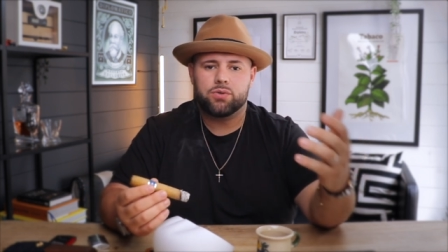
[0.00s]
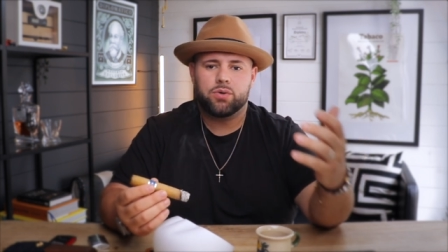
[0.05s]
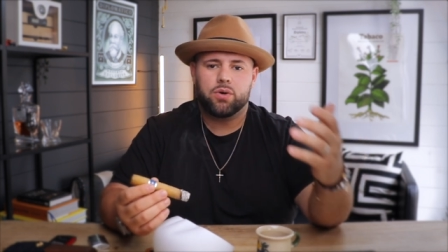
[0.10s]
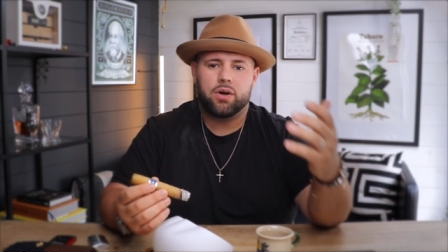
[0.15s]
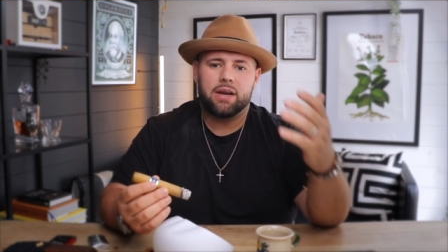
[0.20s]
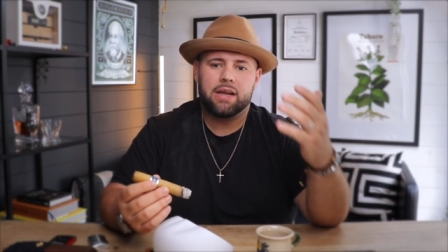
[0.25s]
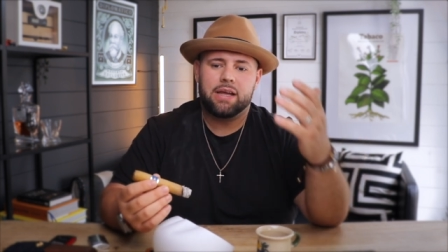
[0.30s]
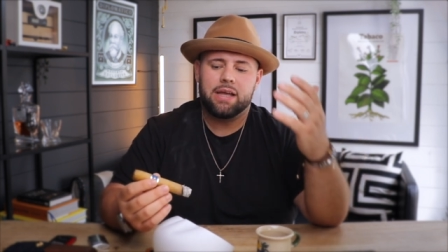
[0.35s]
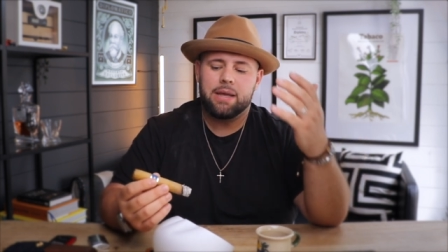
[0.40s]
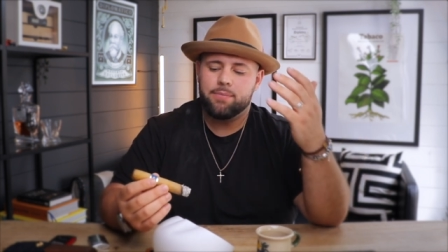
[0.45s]
You
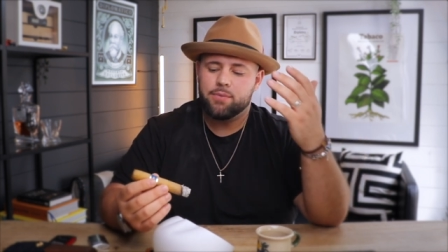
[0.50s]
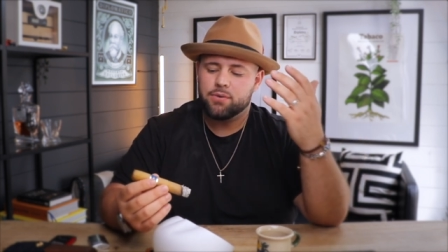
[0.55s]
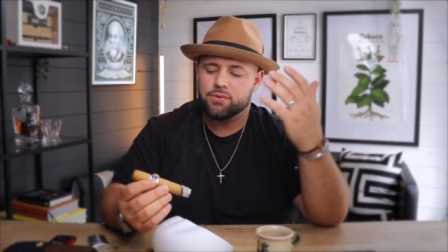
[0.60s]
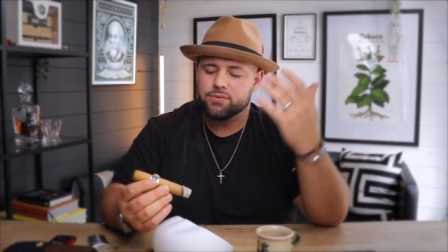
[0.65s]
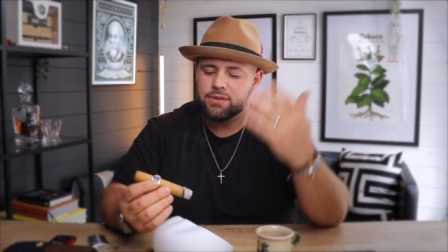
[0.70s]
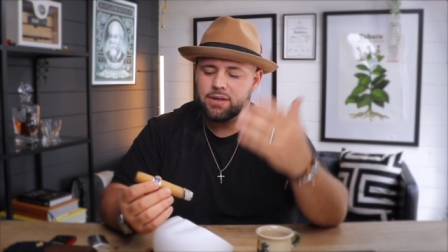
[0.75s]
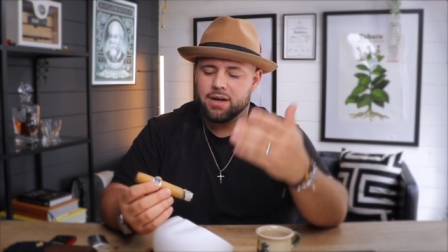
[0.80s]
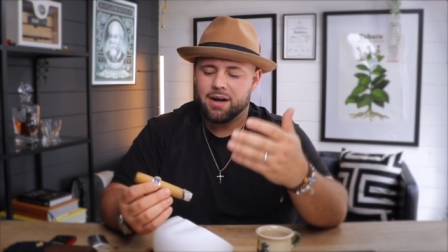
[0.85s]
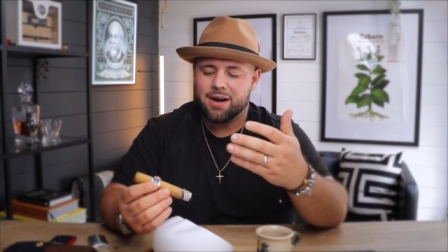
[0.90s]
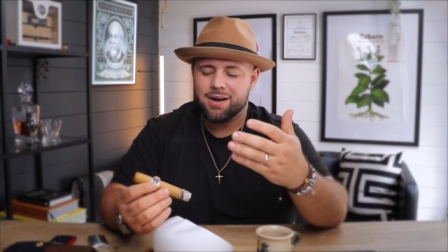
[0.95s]
gotta keep your
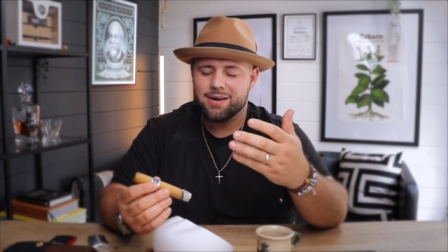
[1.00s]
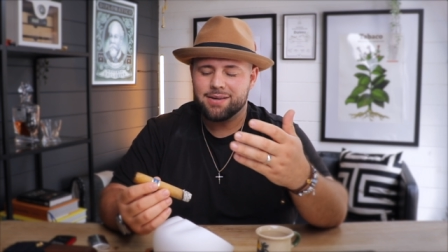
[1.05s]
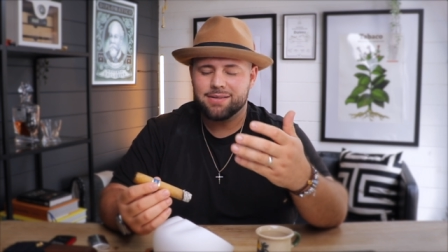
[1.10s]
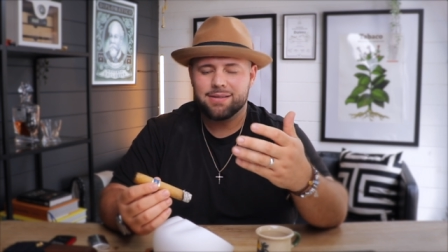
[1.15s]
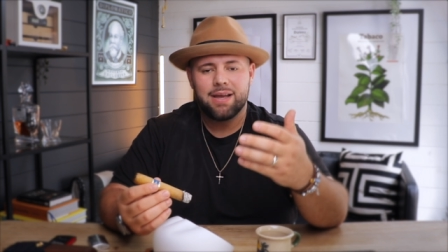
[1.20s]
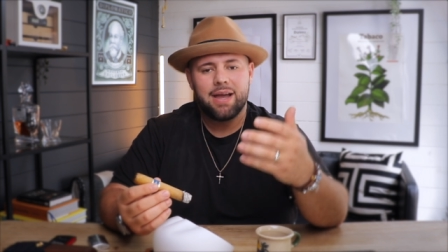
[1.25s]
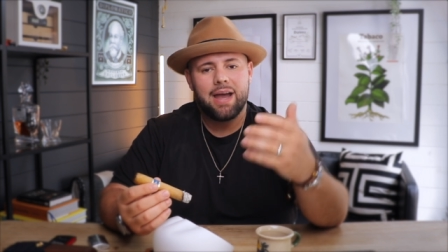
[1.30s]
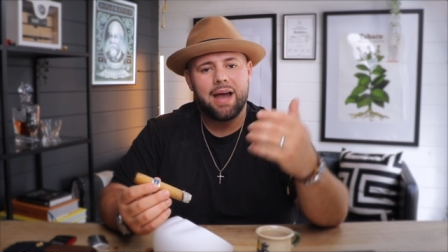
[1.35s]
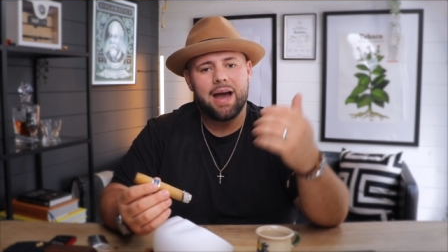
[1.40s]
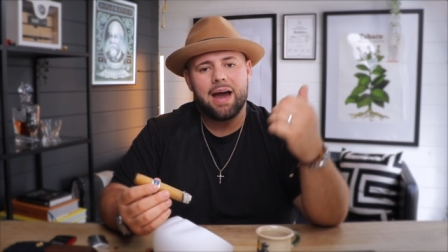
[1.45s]
cigars
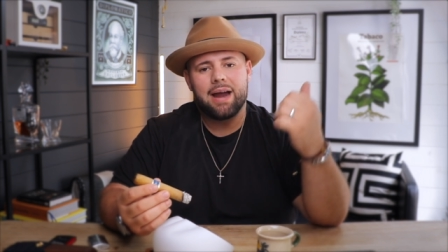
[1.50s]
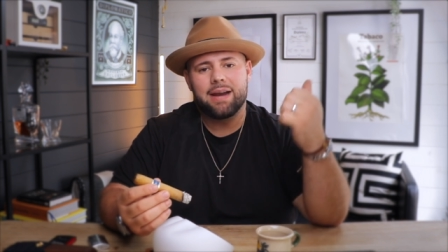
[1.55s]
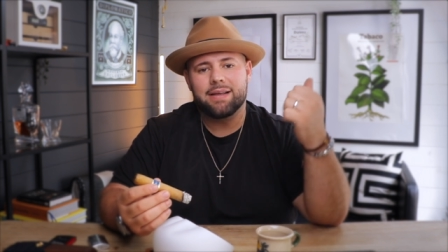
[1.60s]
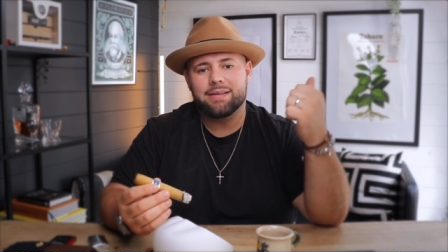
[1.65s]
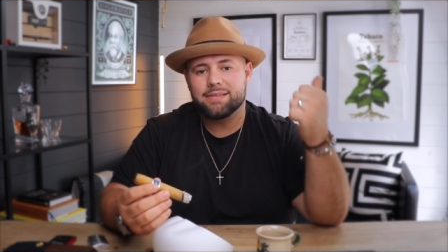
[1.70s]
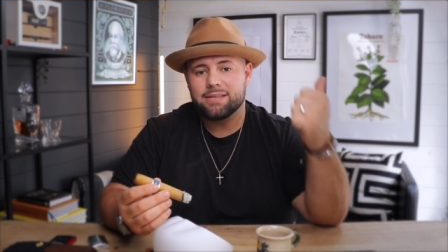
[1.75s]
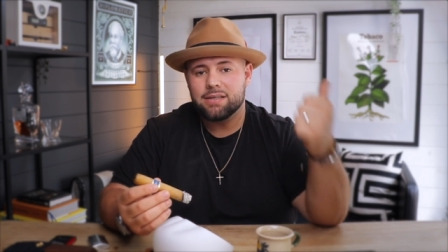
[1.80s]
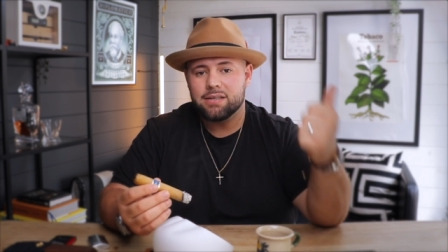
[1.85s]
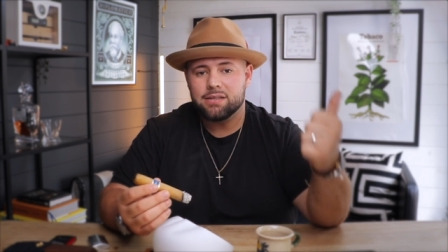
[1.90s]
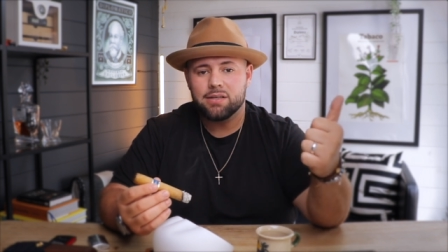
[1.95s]
at a
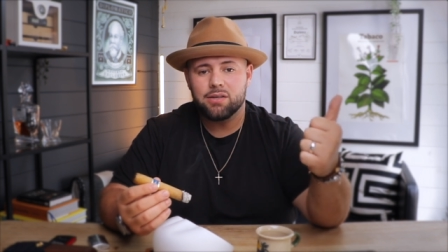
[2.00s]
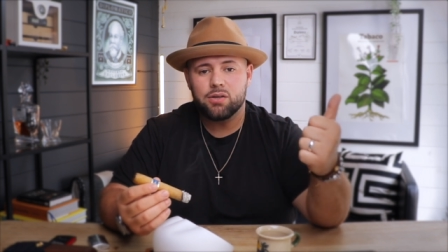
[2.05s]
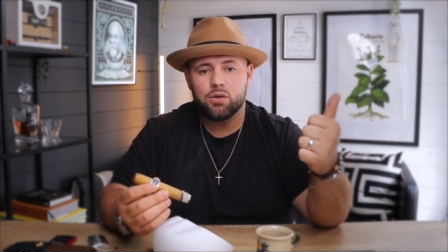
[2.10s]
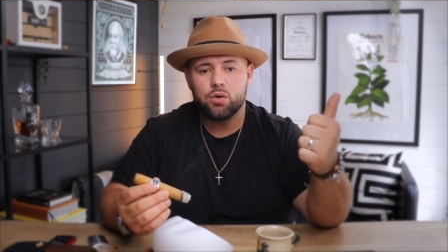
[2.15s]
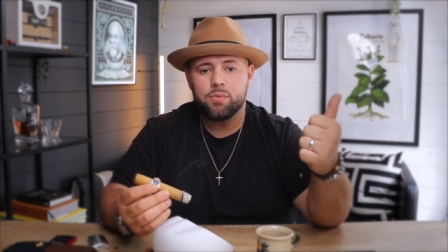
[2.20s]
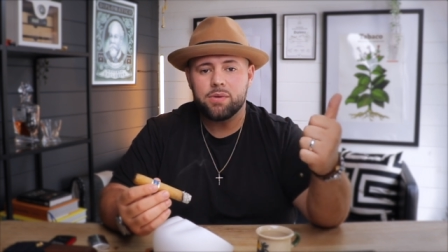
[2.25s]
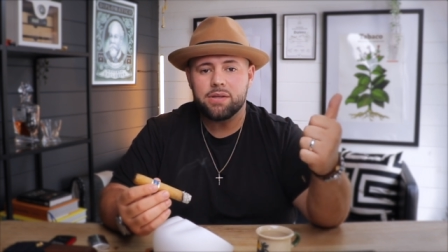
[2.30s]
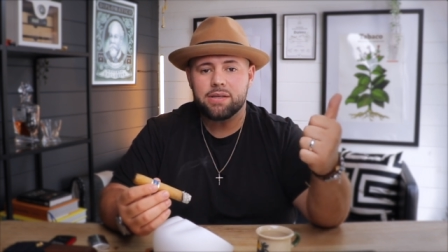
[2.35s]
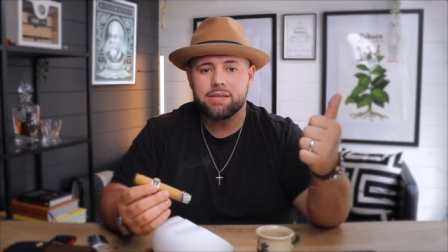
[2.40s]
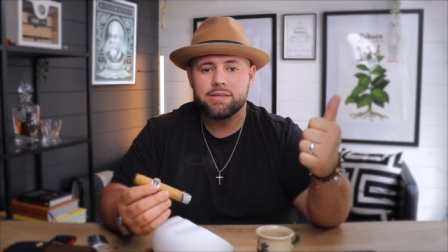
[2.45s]
certain
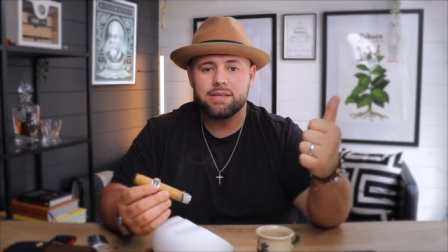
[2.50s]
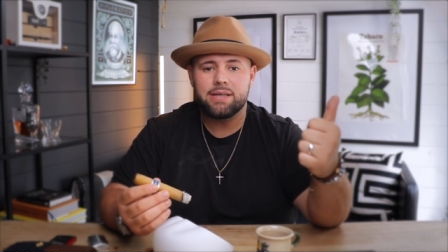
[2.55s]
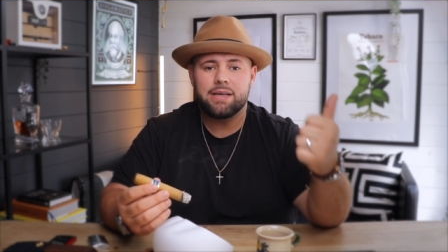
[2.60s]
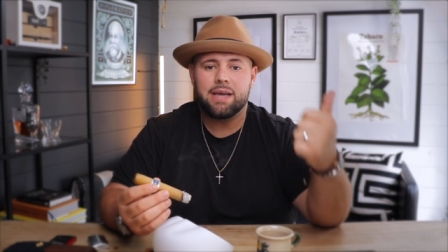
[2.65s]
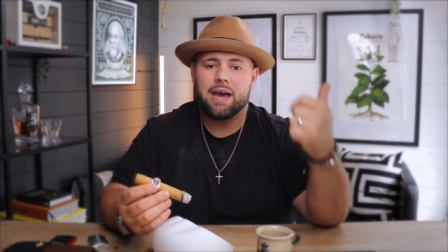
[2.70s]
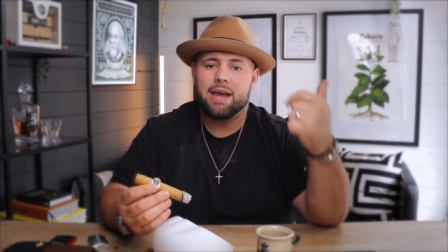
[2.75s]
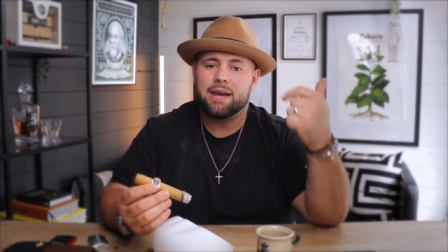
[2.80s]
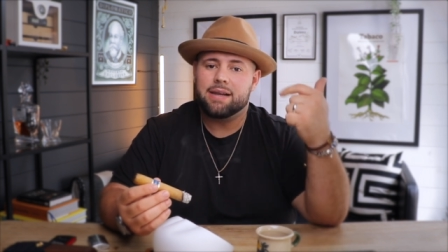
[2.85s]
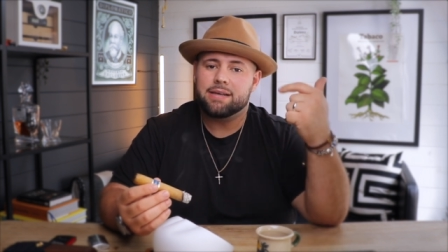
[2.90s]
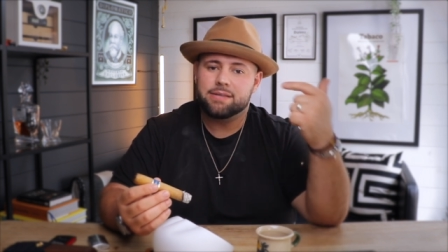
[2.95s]
humidity
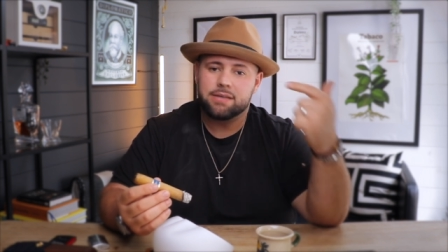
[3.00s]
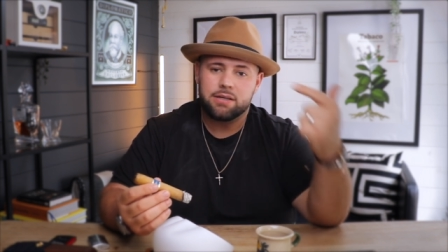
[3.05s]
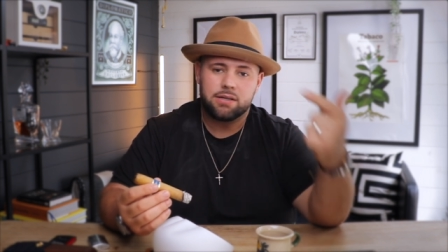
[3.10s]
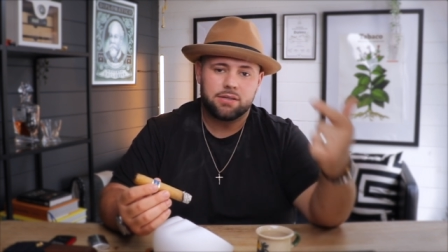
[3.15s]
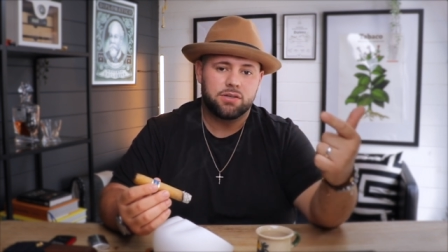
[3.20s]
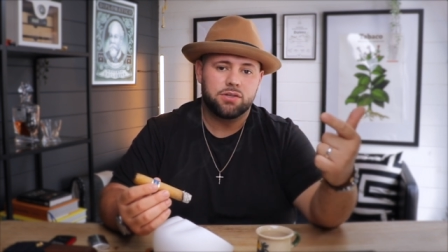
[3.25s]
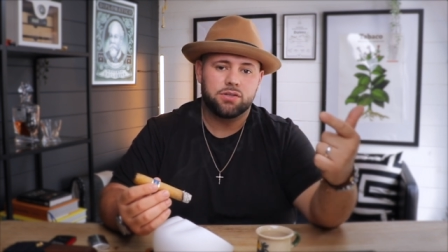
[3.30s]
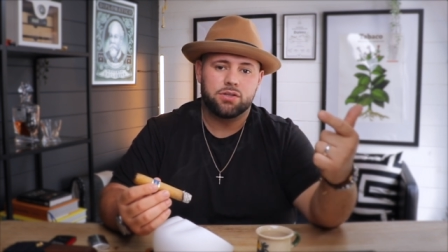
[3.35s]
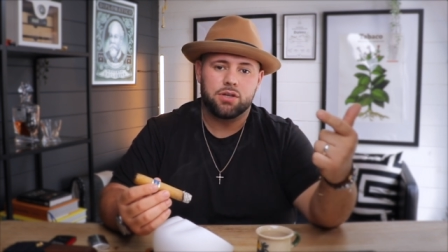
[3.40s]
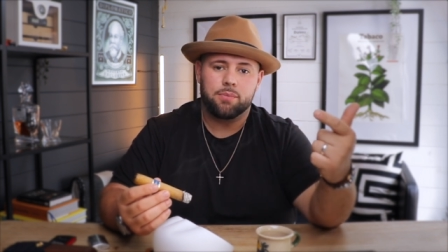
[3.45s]
and a
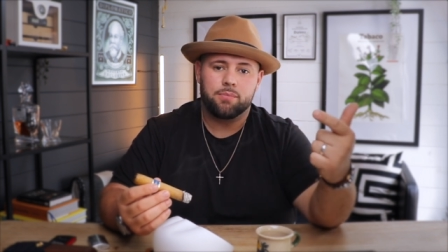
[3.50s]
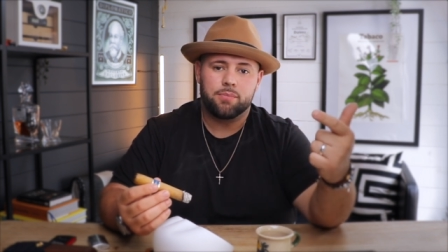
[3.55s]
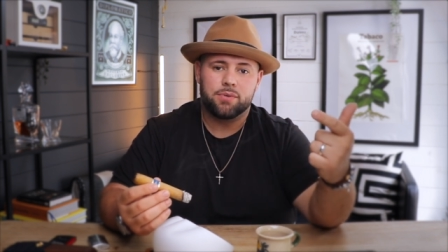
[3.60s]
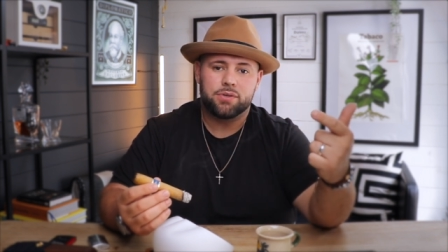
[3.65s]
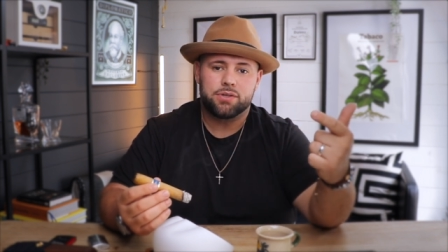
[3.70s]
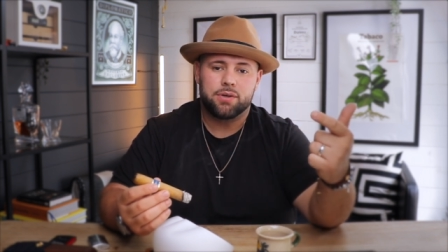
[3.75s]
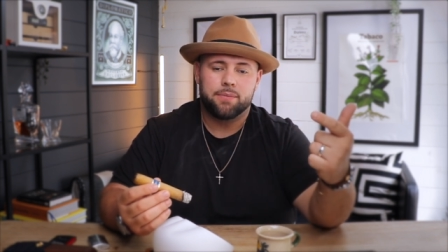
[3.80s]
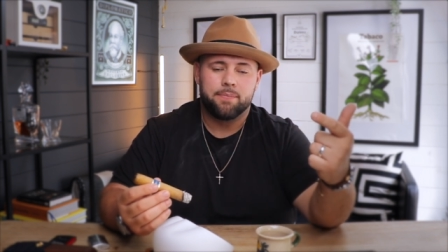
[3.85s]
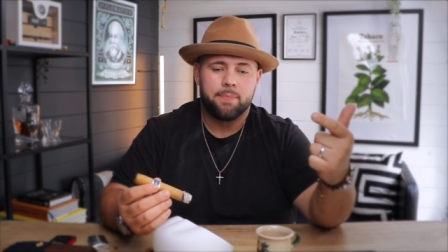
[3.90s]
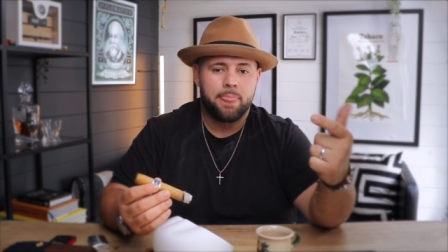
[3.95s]
certain
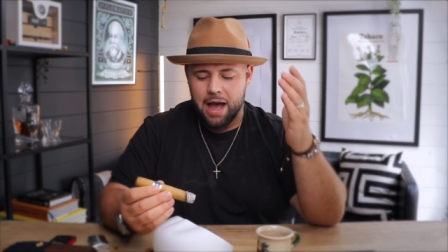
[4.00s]
temperature.